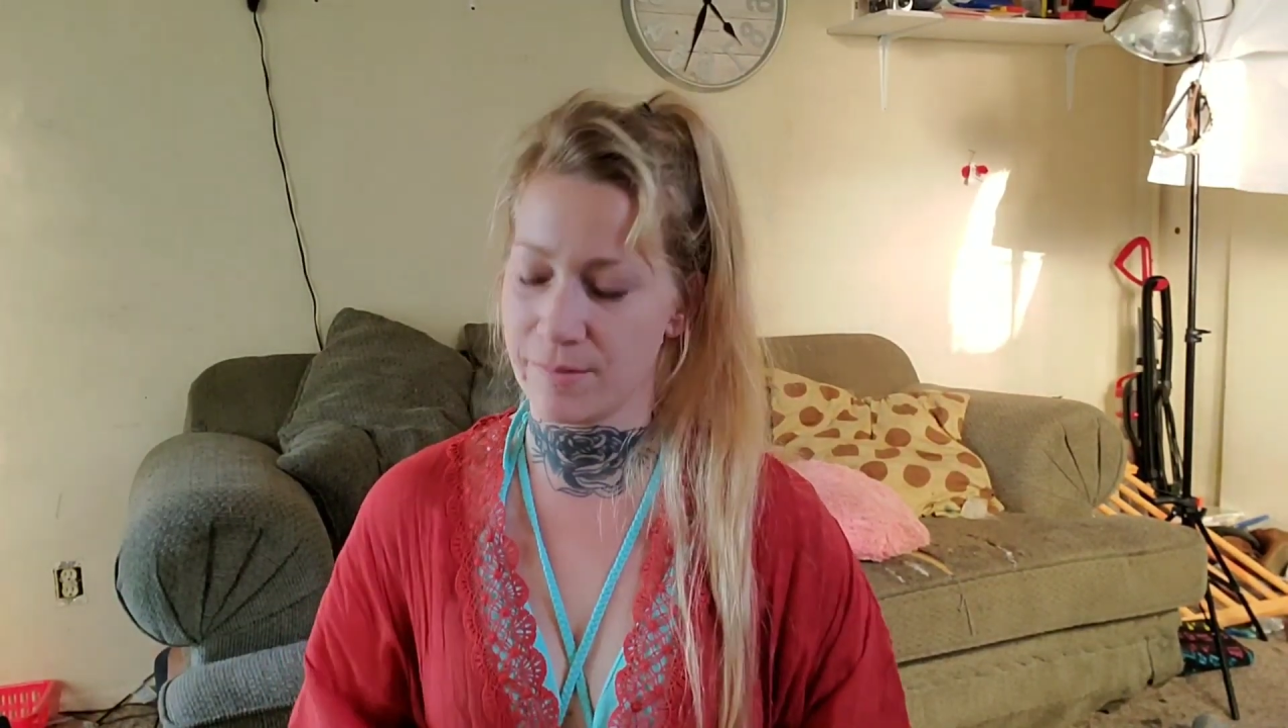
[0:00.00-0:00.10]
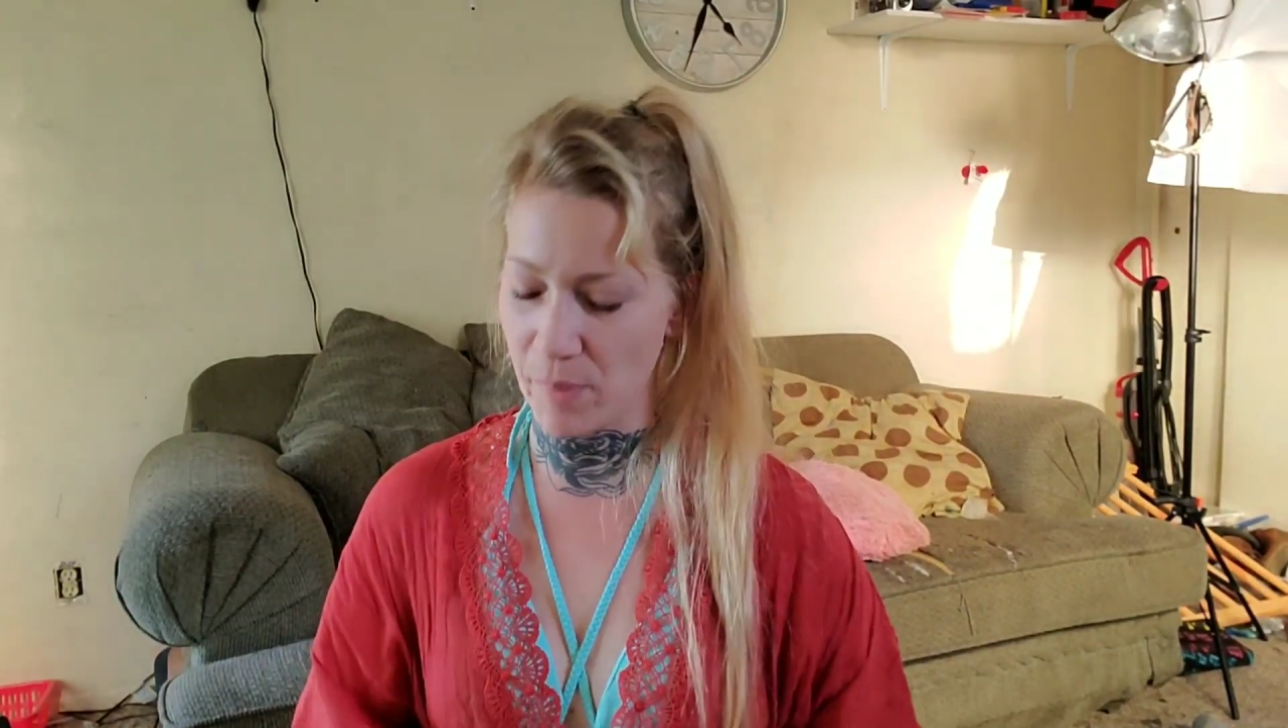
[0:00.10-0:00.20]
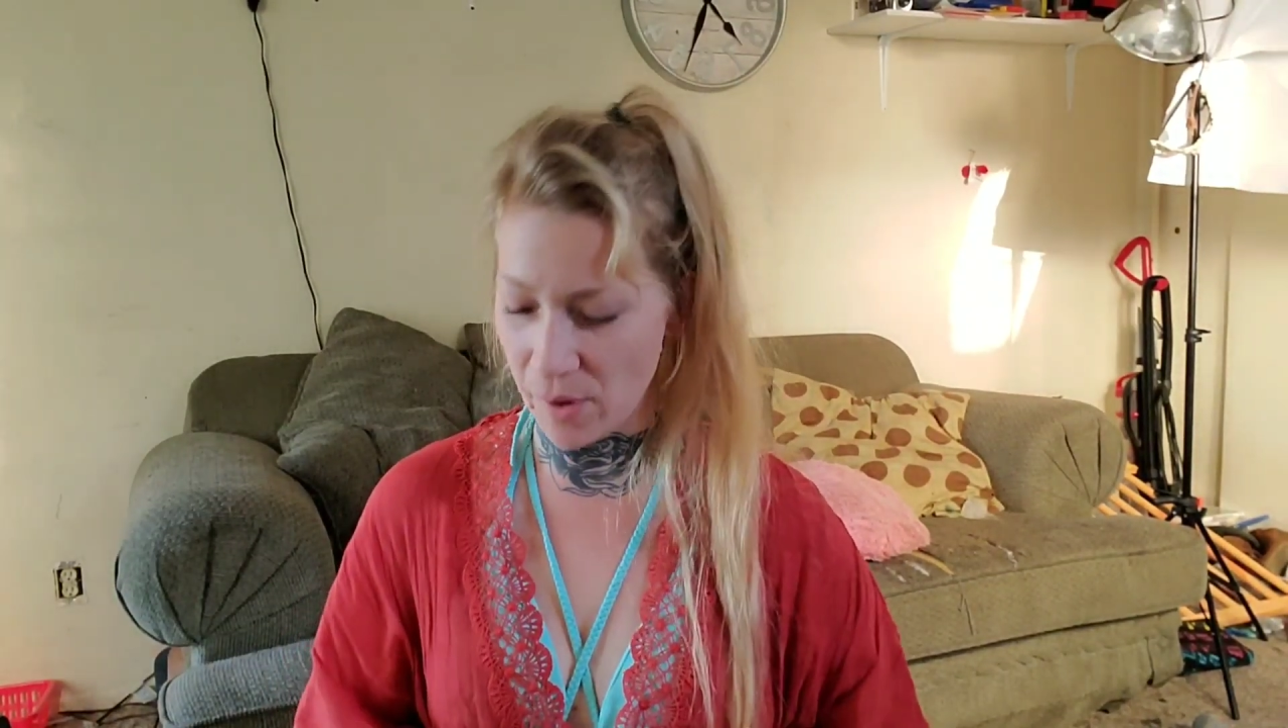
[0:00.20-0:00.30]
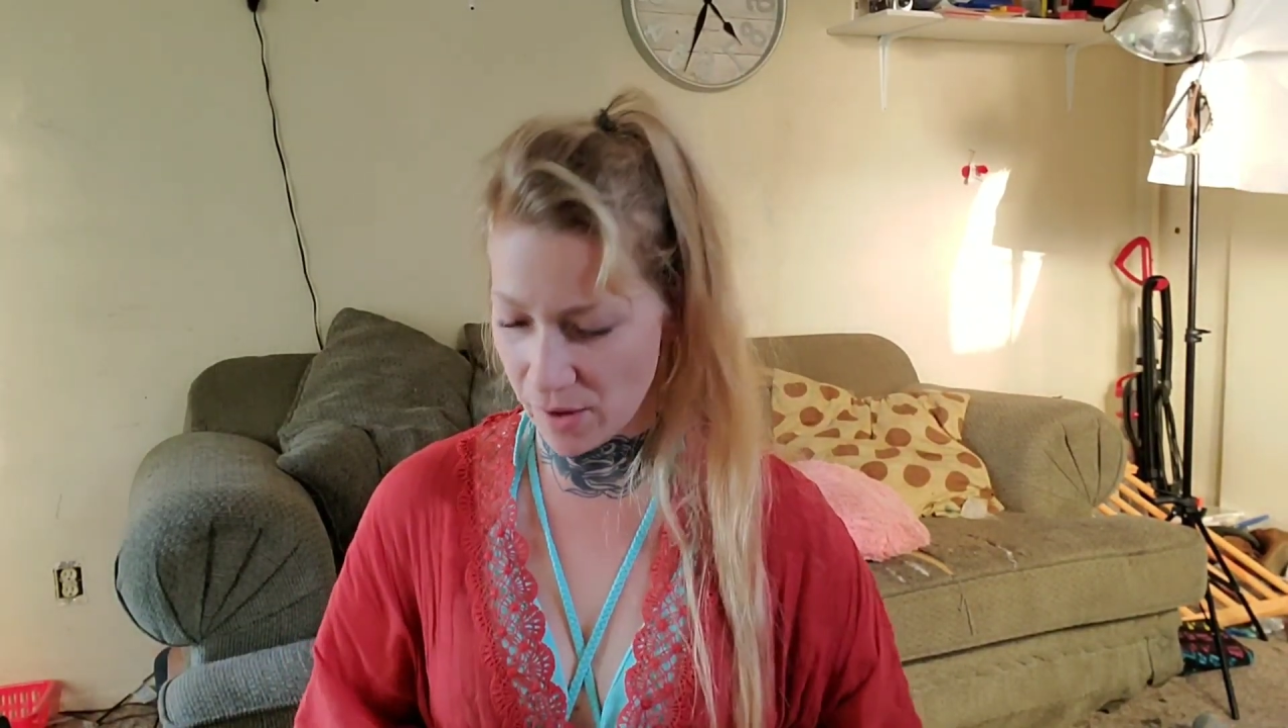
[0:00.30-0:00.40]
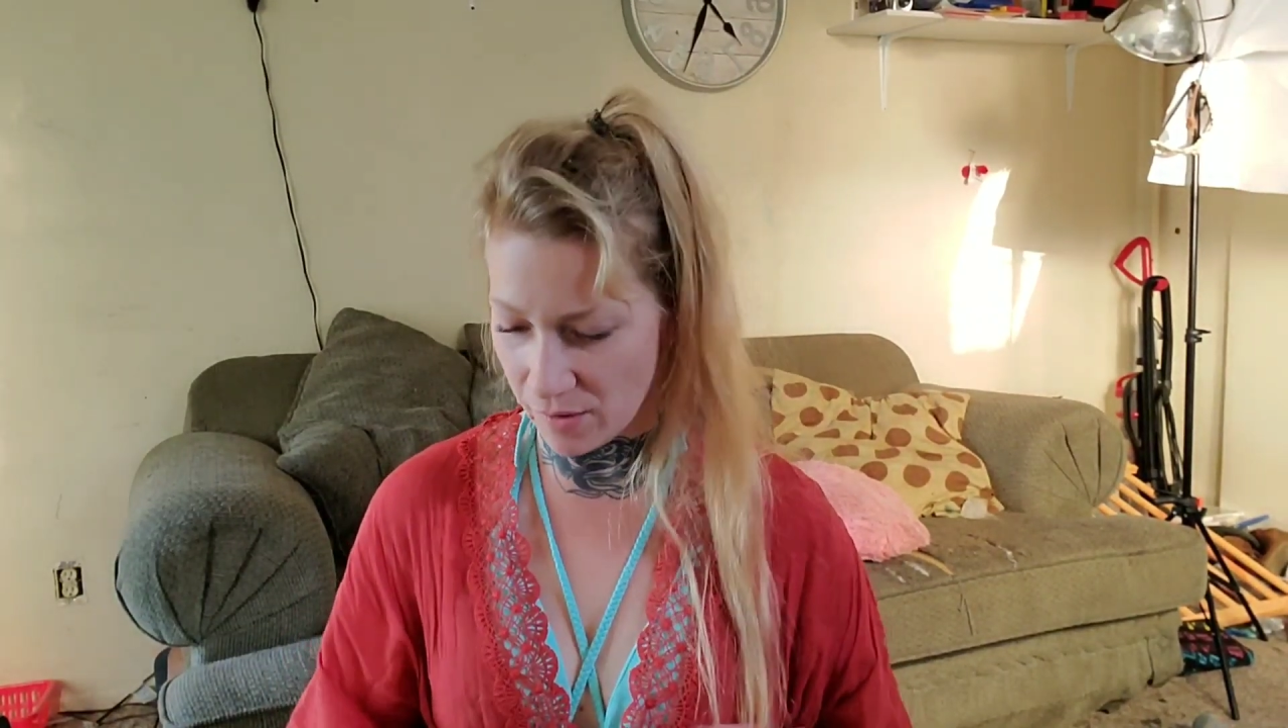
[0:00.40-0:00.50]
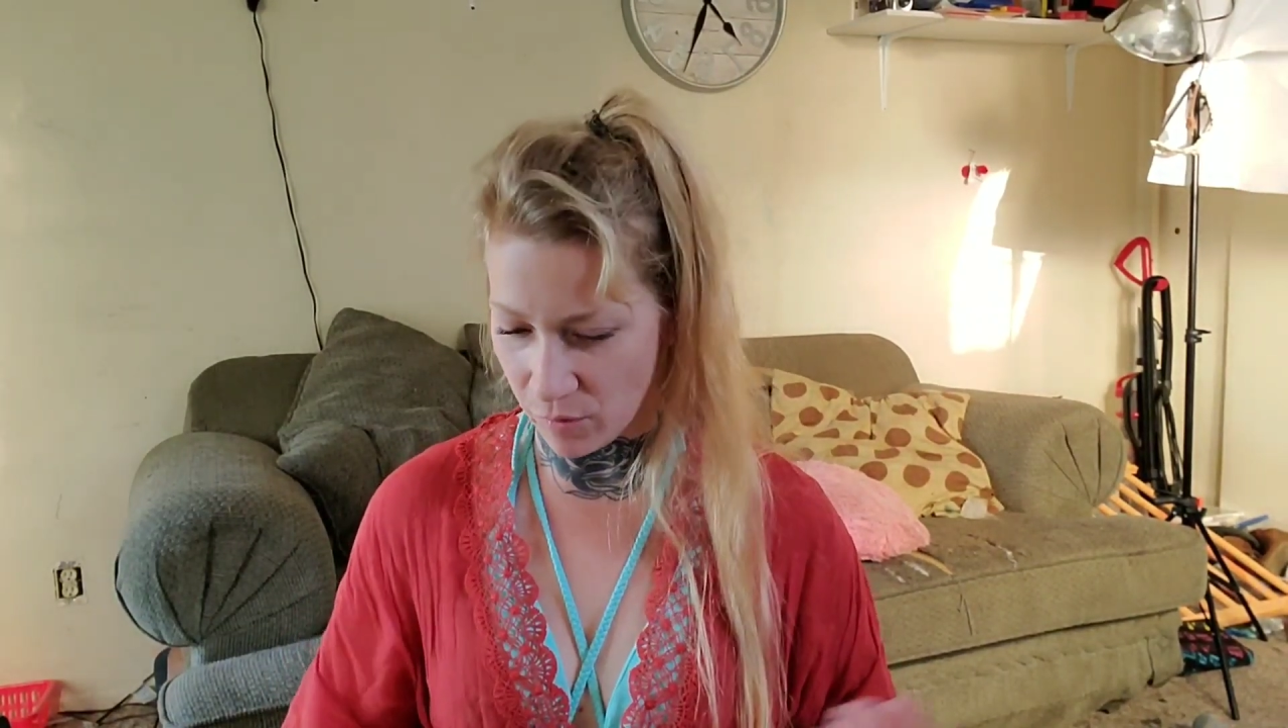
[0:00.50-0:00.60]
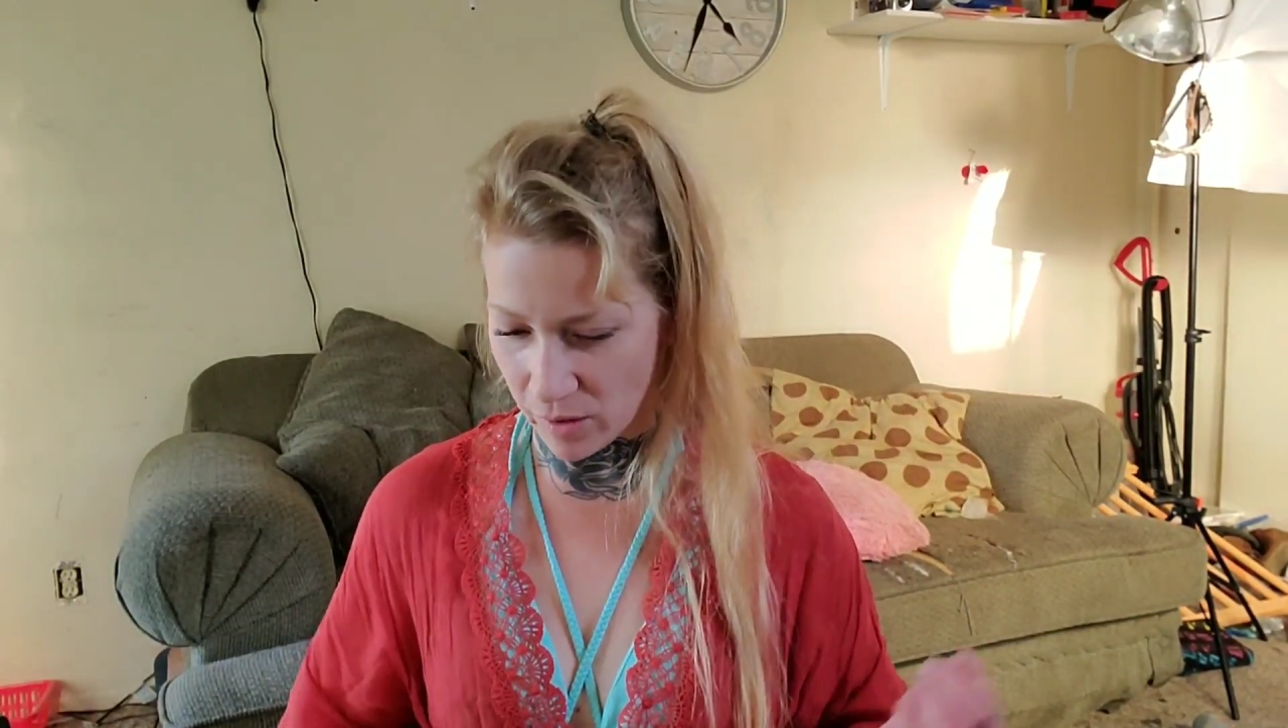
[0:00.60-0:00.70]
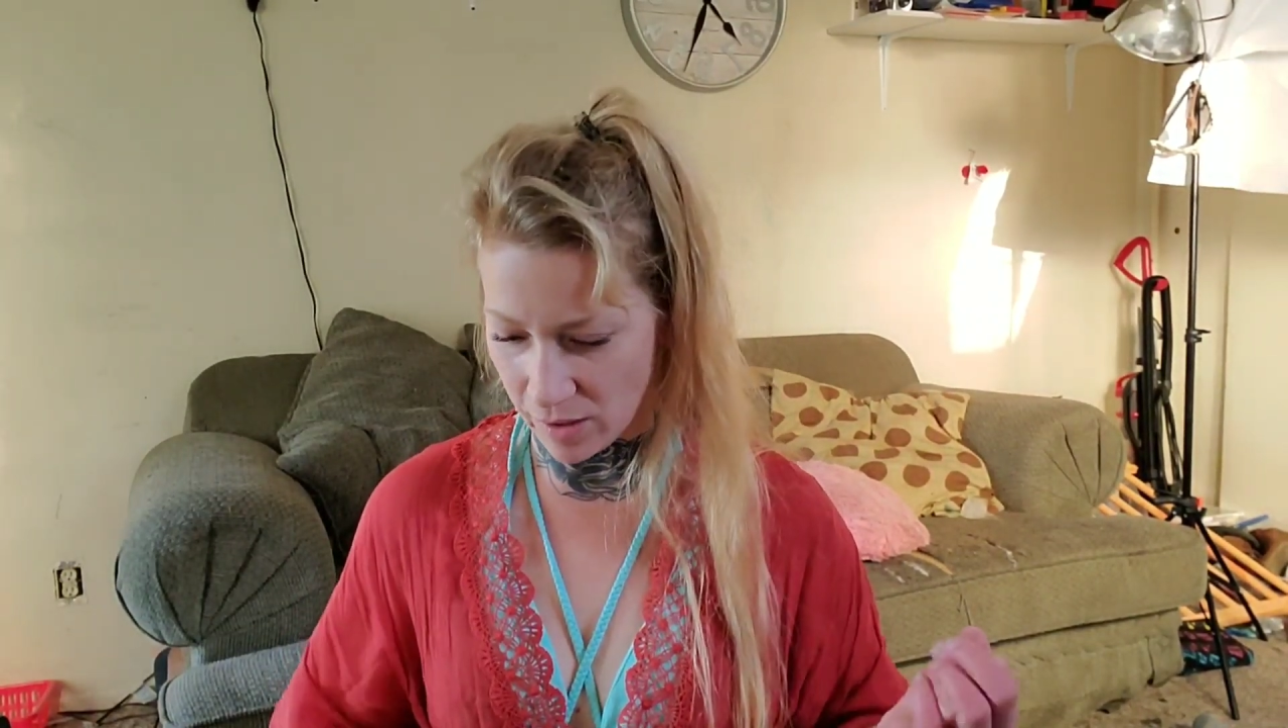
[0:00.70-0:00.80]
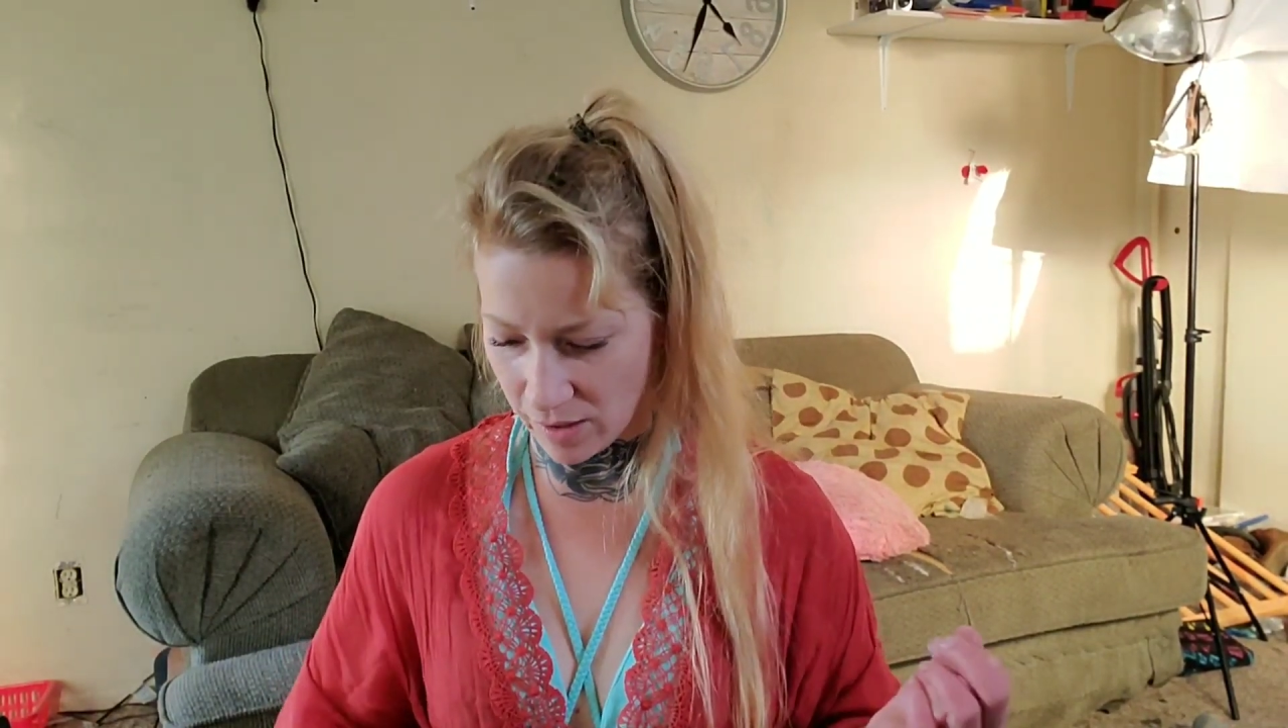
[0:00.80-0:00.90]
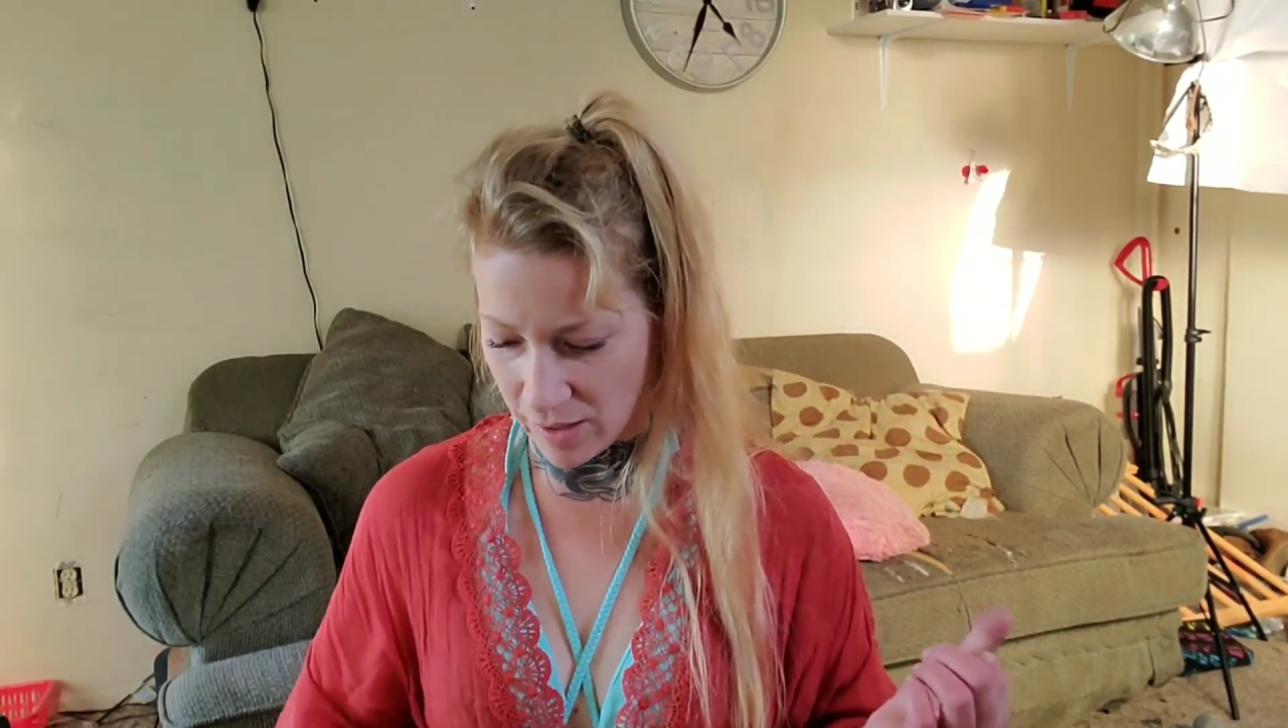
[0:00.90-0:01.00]
part
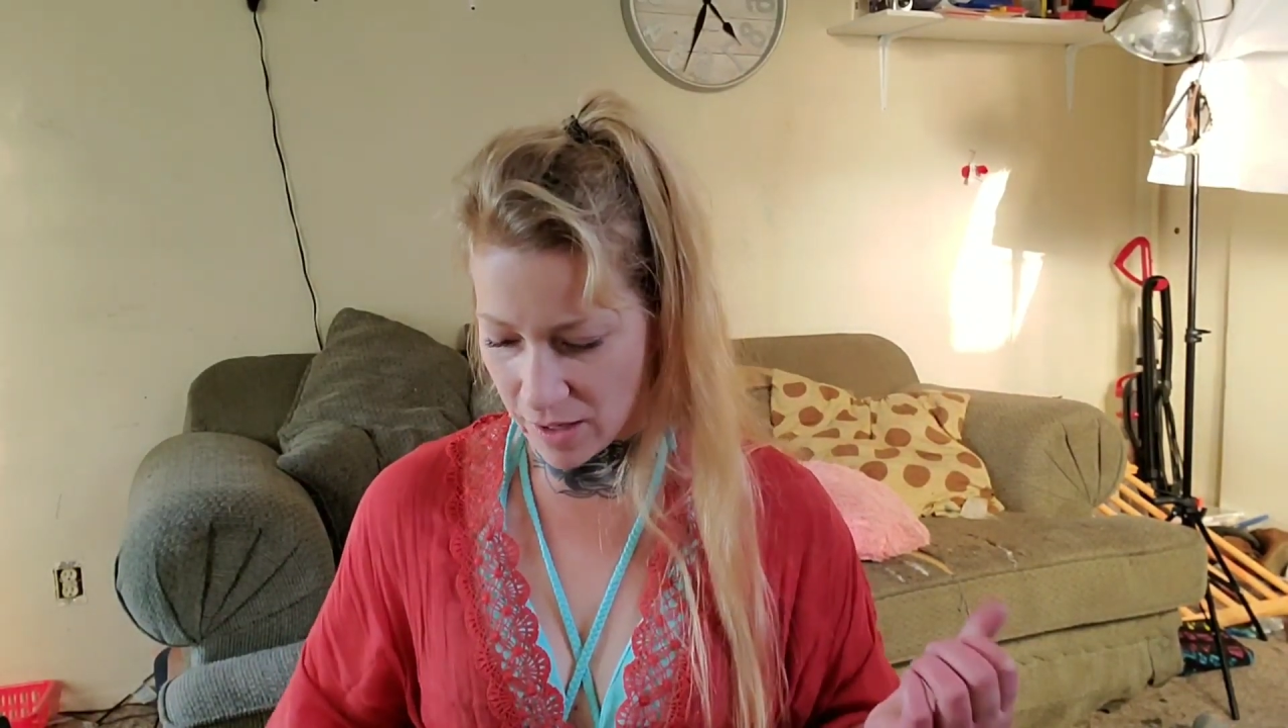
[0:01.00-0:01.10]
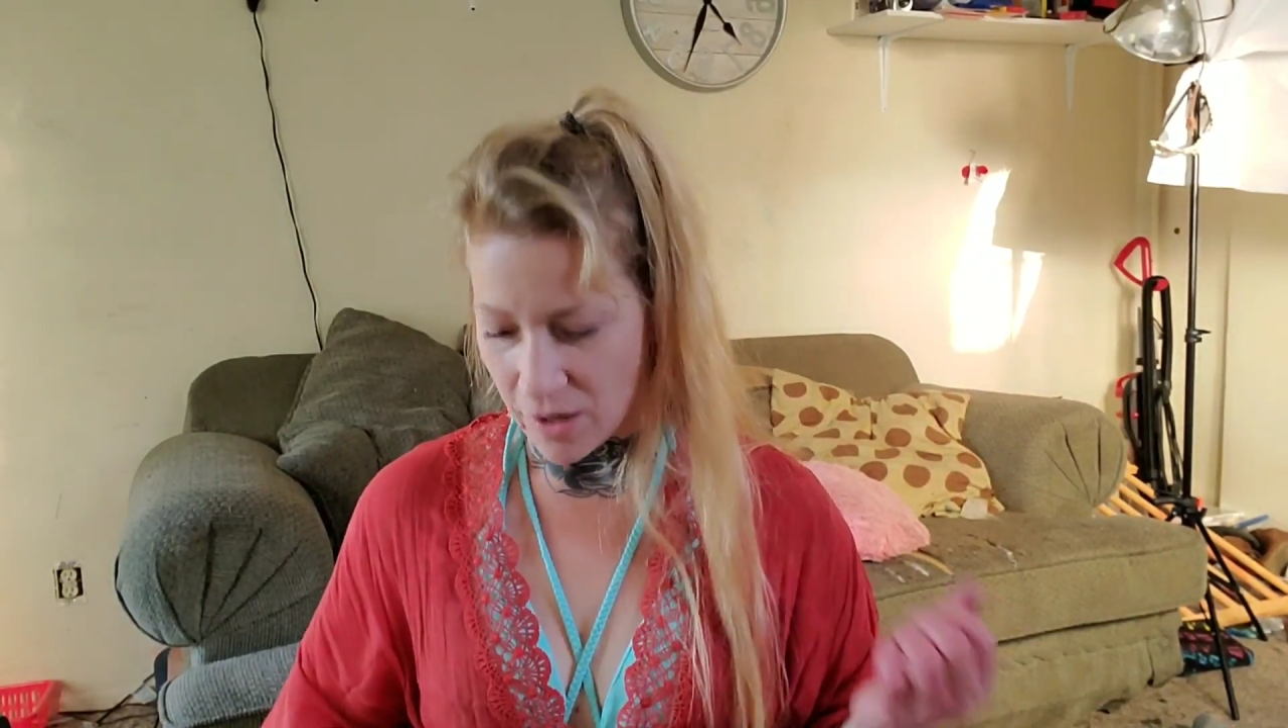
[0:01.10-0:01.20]
where